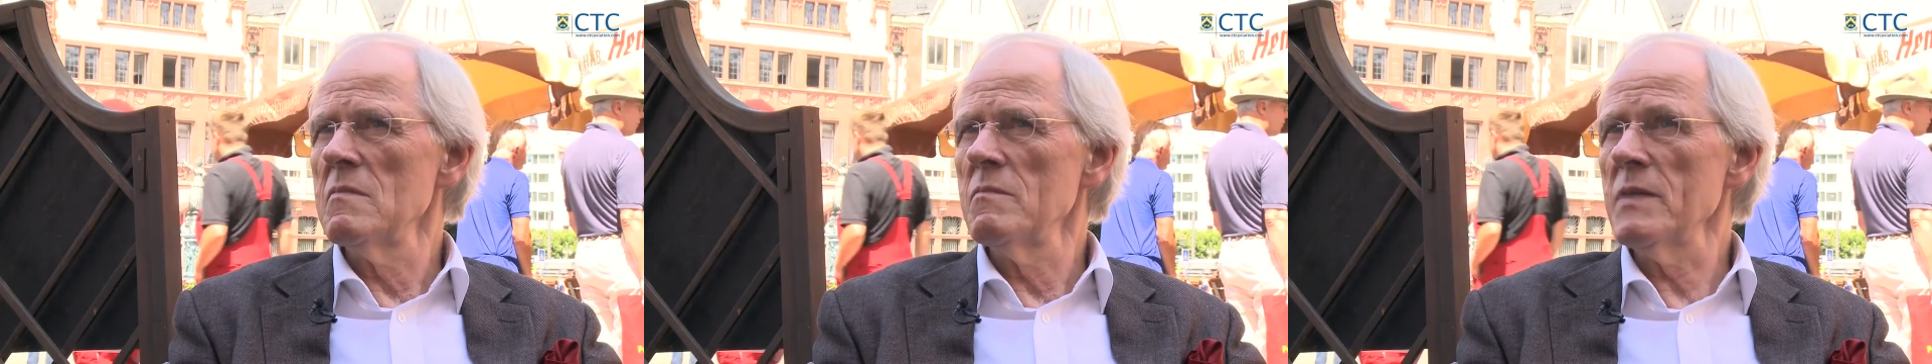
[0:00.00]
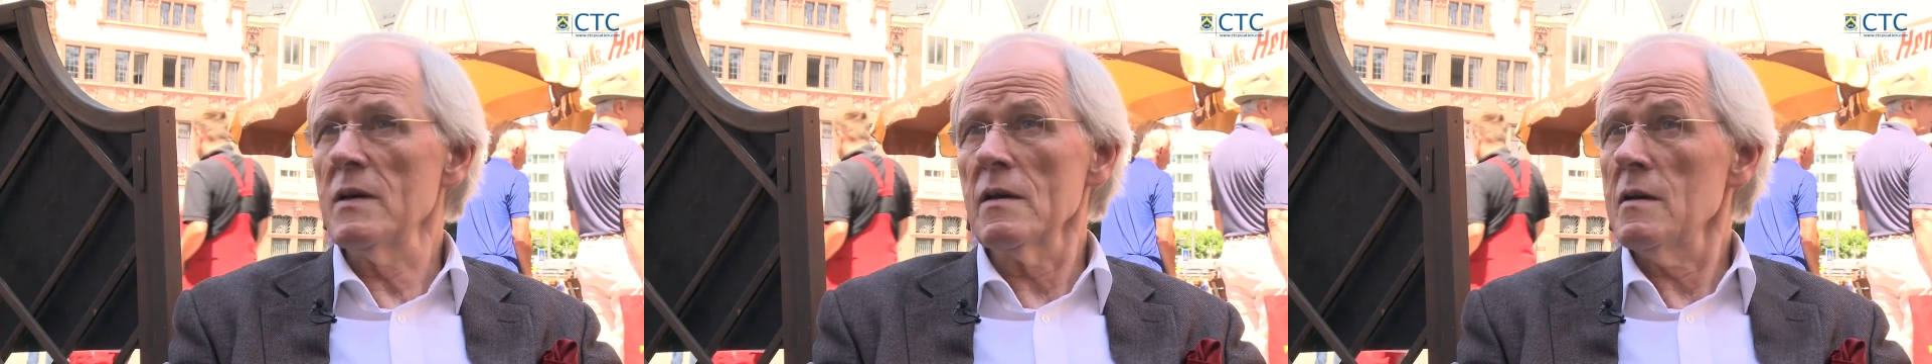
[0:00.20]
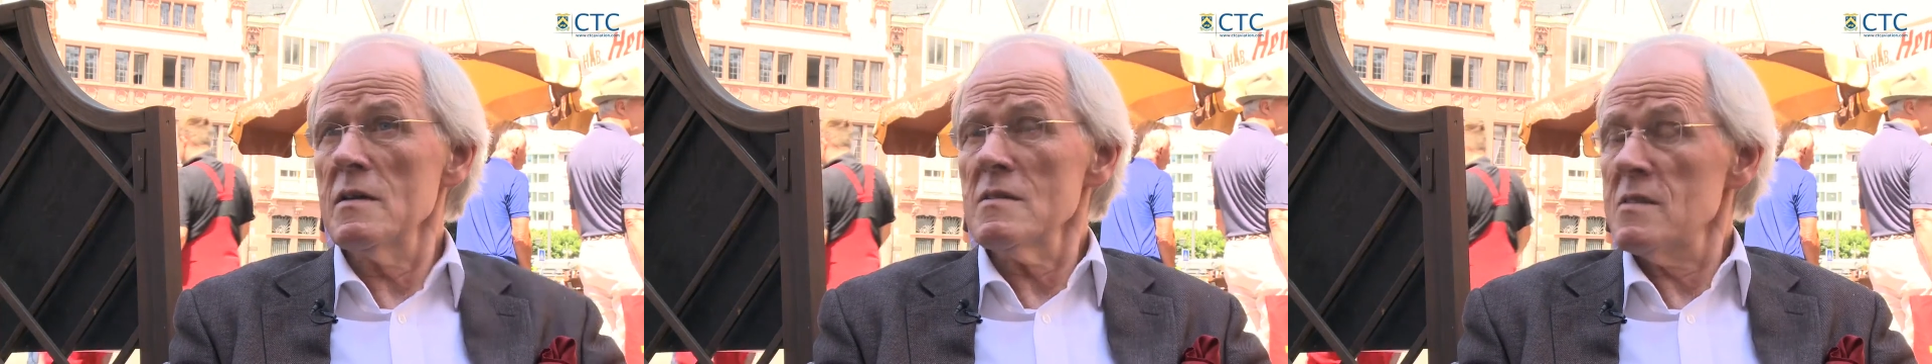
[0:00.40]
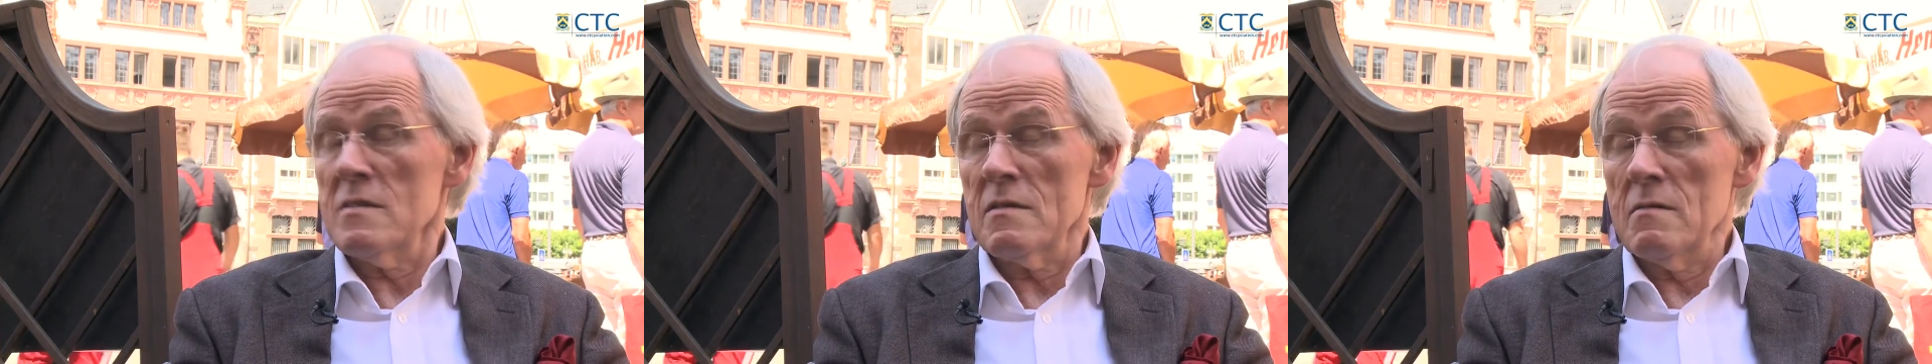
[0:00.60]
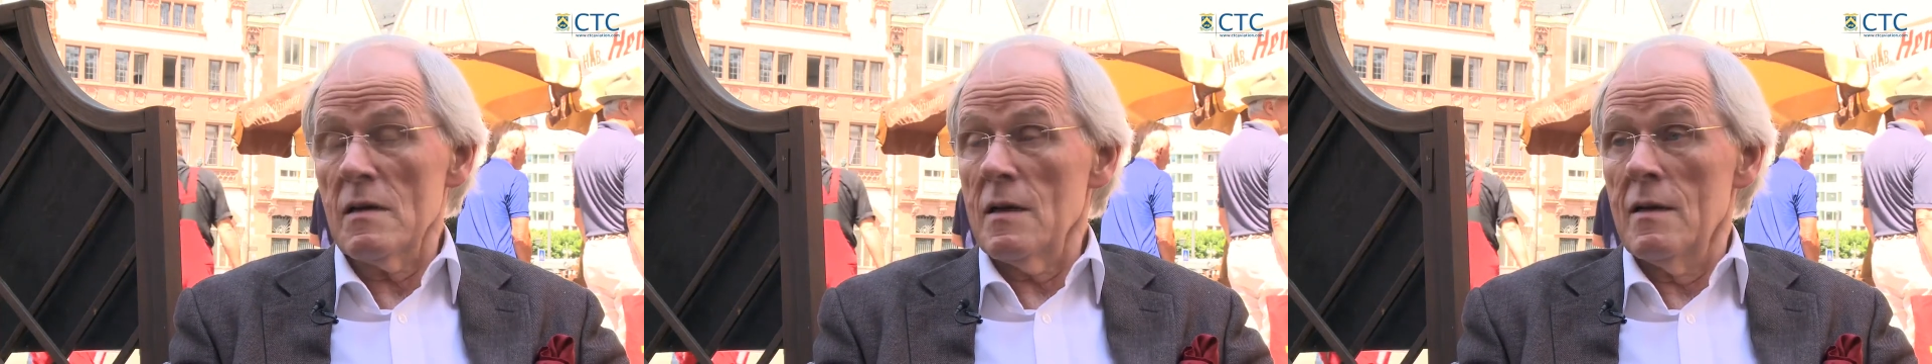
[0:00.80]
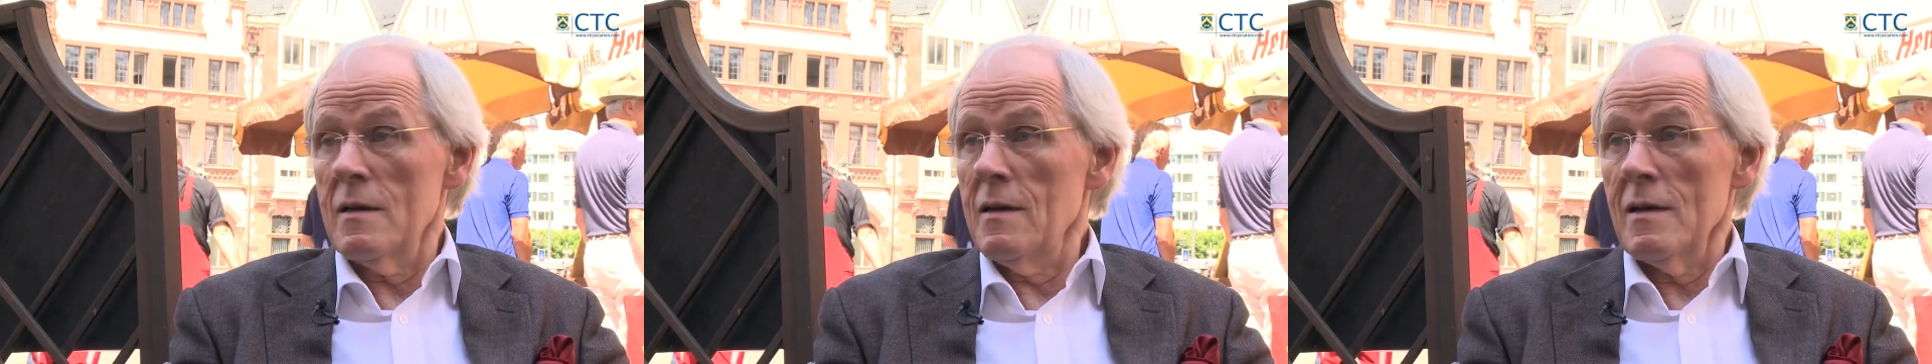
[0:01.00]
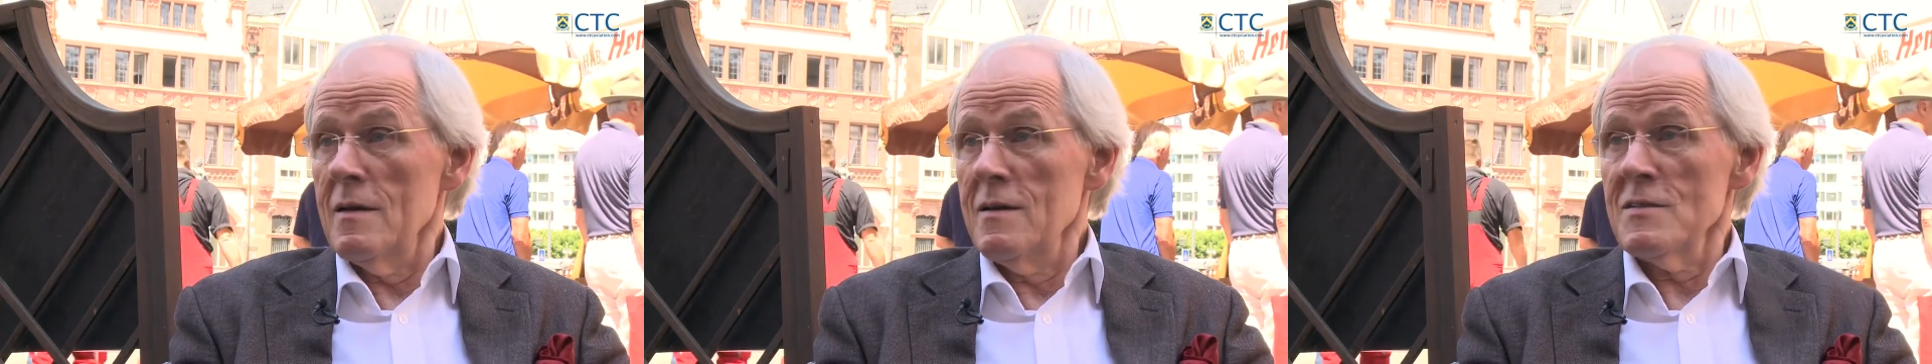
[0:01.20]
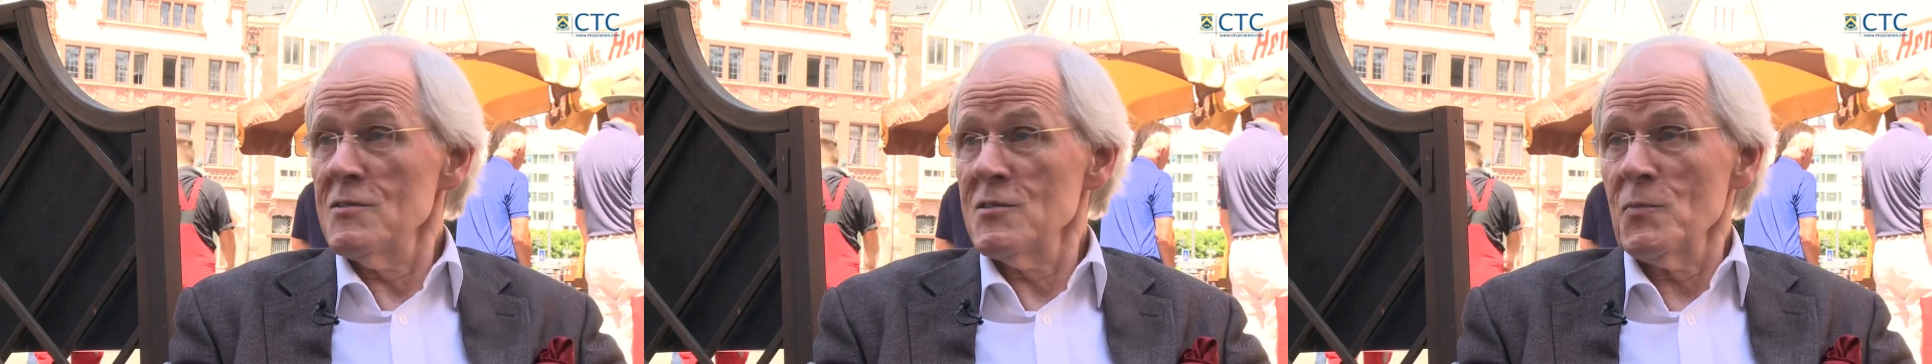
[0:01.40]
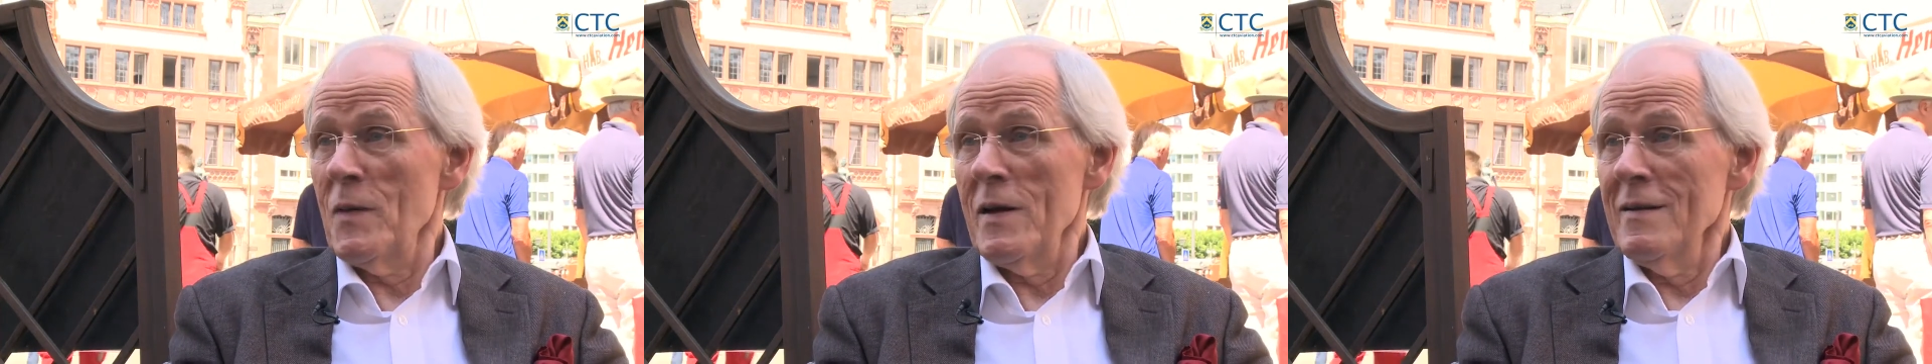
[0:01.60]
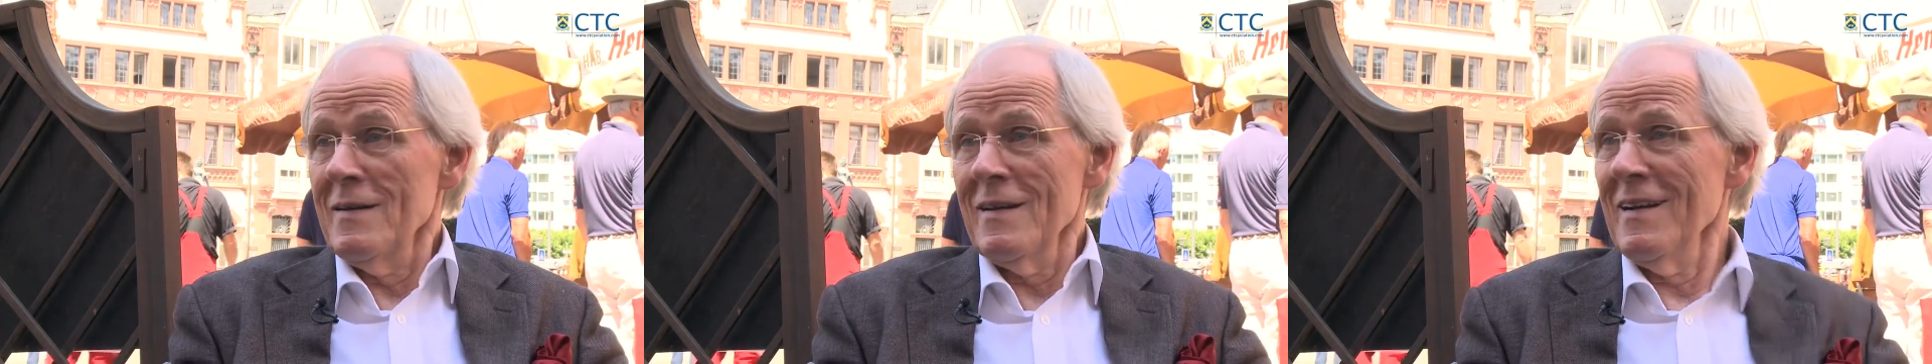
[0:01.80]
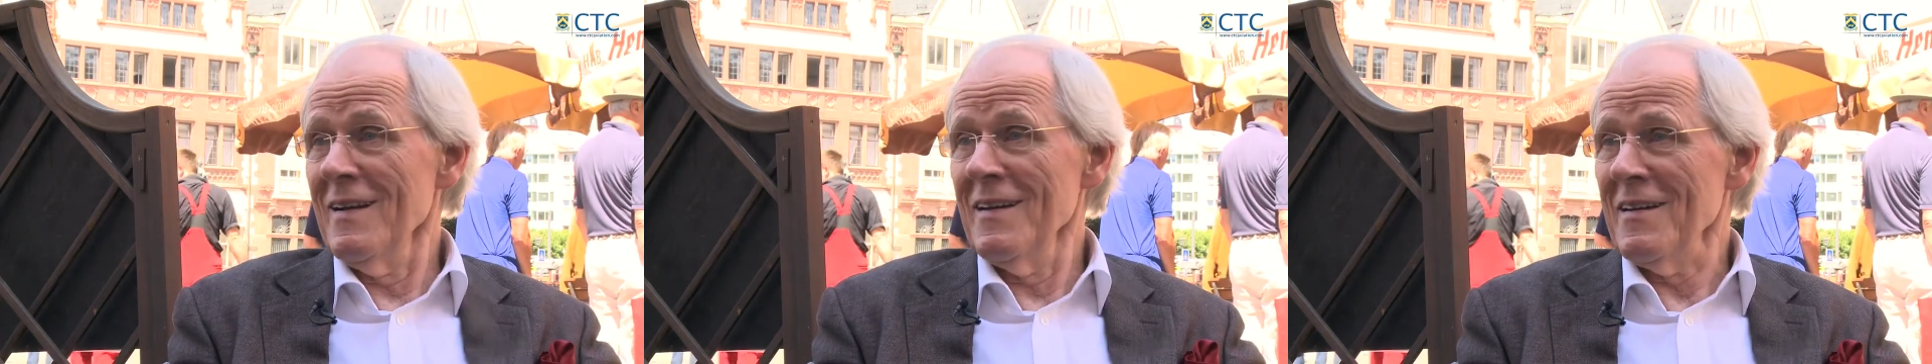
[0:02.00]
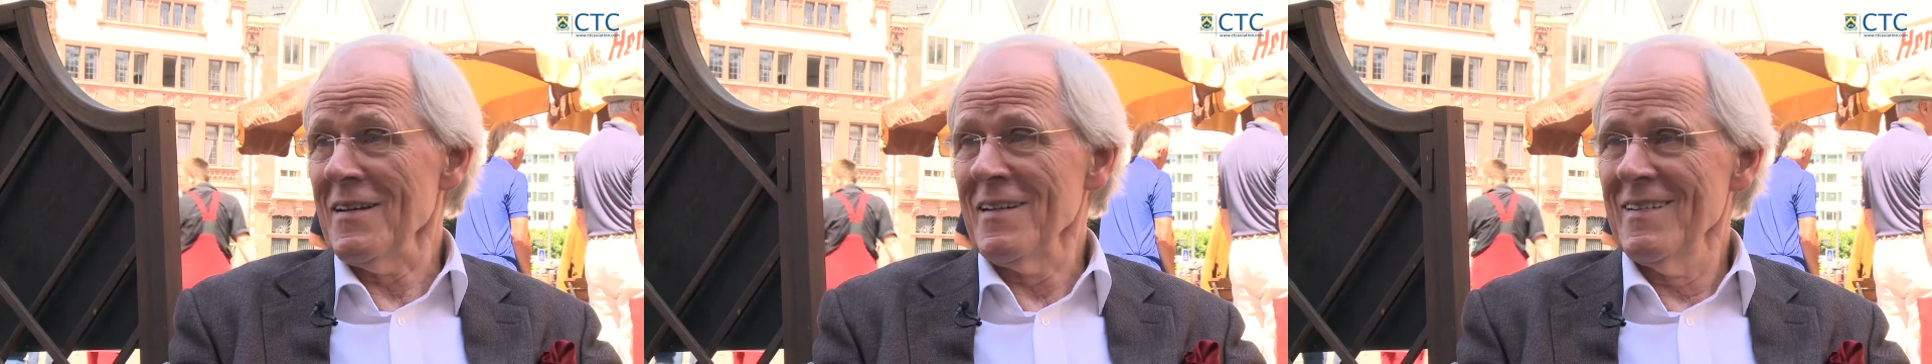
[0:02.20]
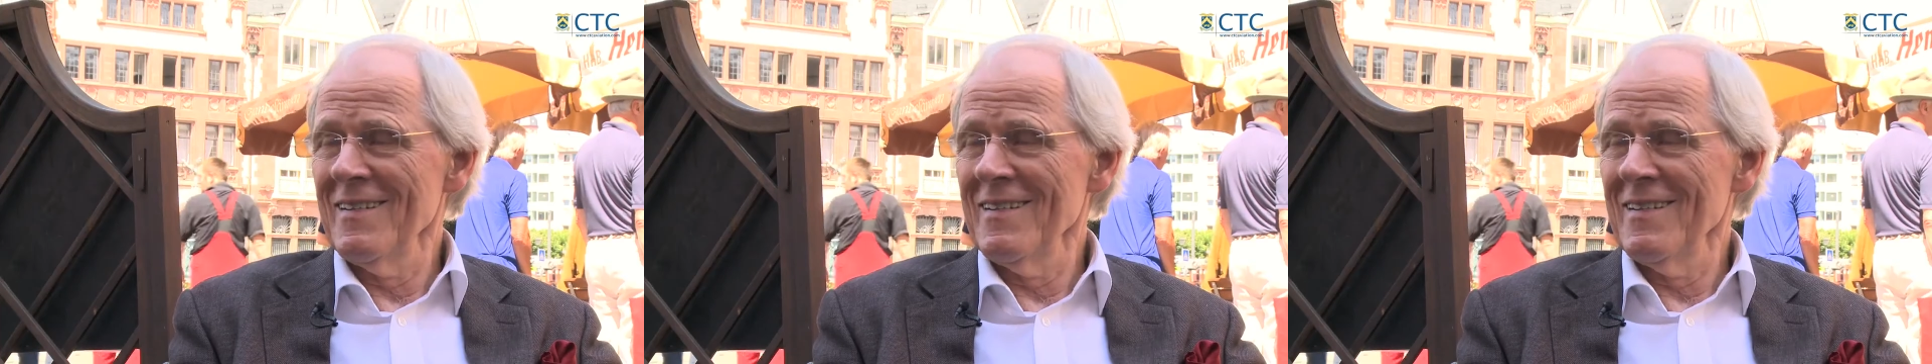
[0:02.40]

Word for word: But it is, it is a splendid idea.